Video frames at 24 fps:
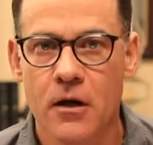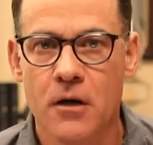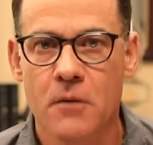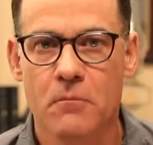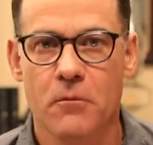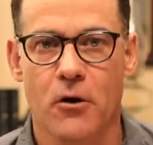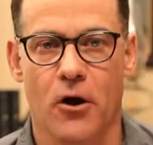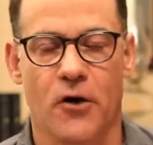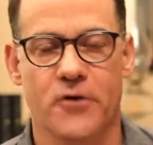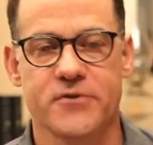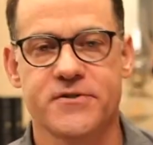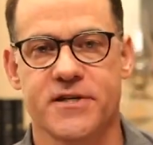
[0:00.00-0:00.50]

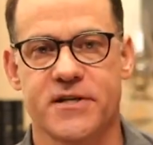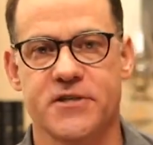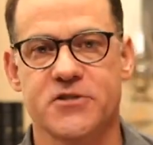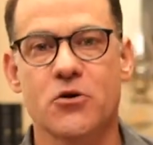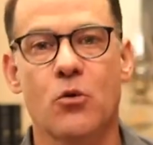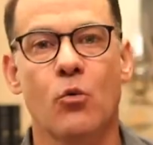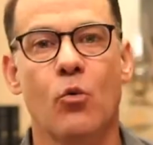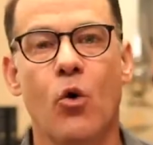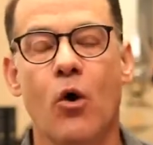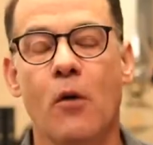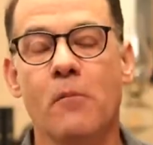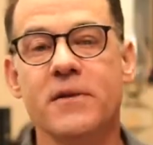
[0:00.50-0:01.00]
Paul says a
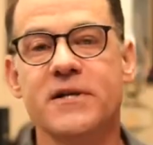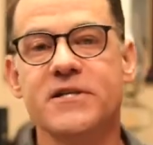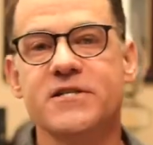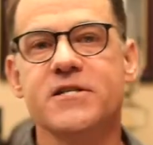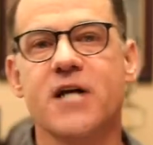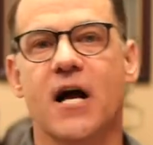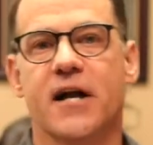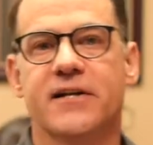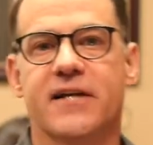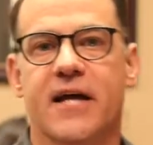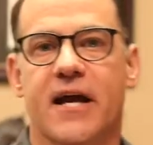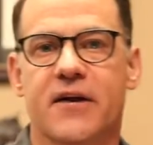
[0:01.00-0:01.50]
woman's
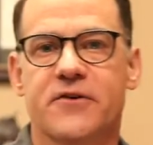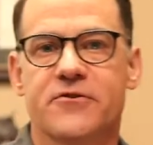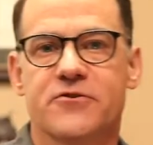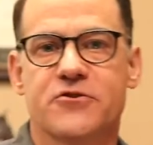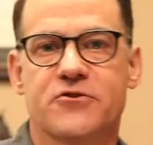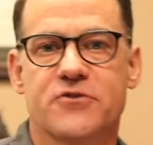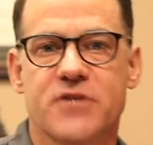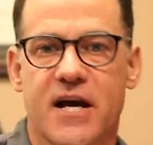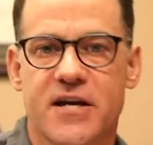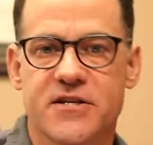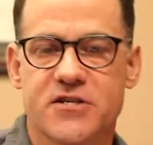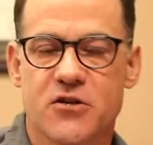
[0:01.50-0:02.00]
not to
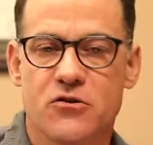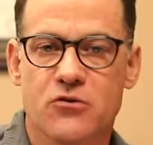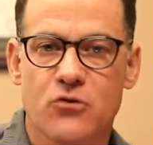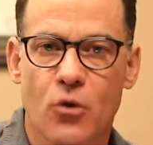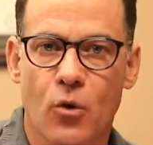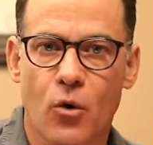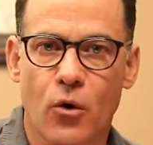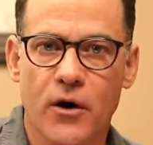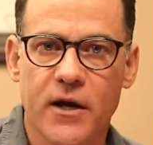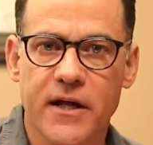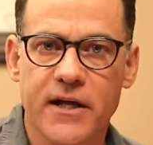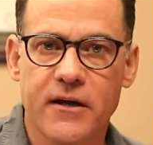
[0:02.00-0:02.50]
exercise
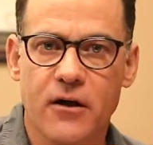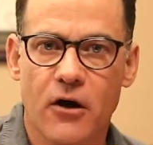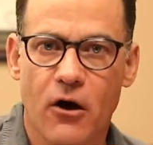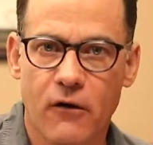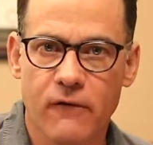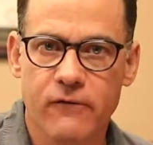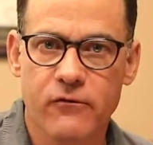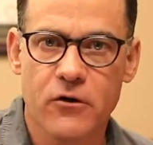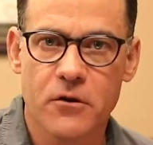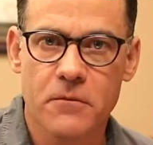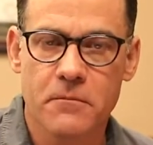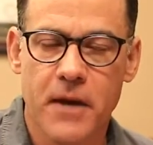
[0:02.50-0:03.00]
authority
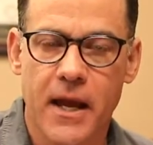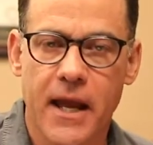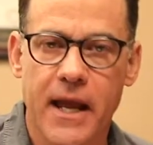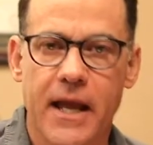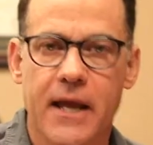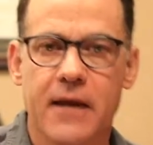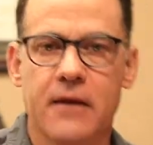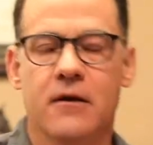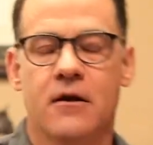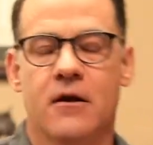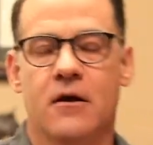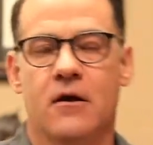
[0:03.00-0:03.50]
over a man.